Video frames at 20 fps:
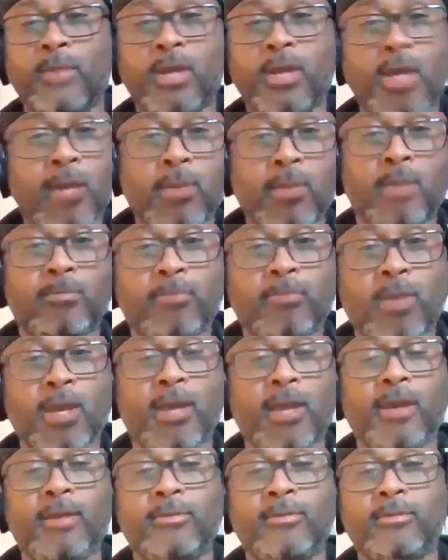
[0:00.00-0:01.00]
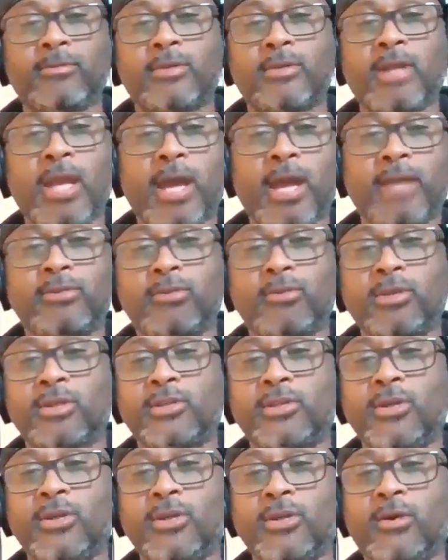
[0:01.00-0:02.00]
Emmett, man, glad you can
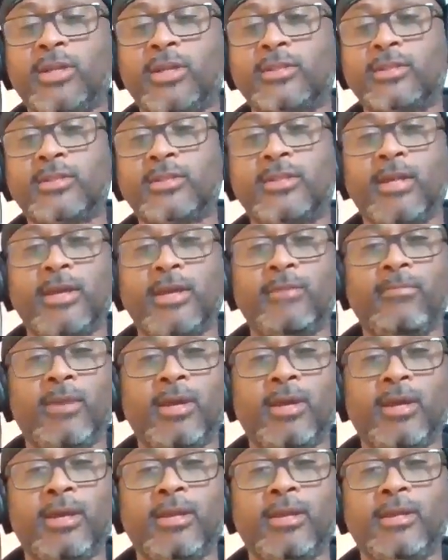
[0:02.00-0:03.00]
join us today, man.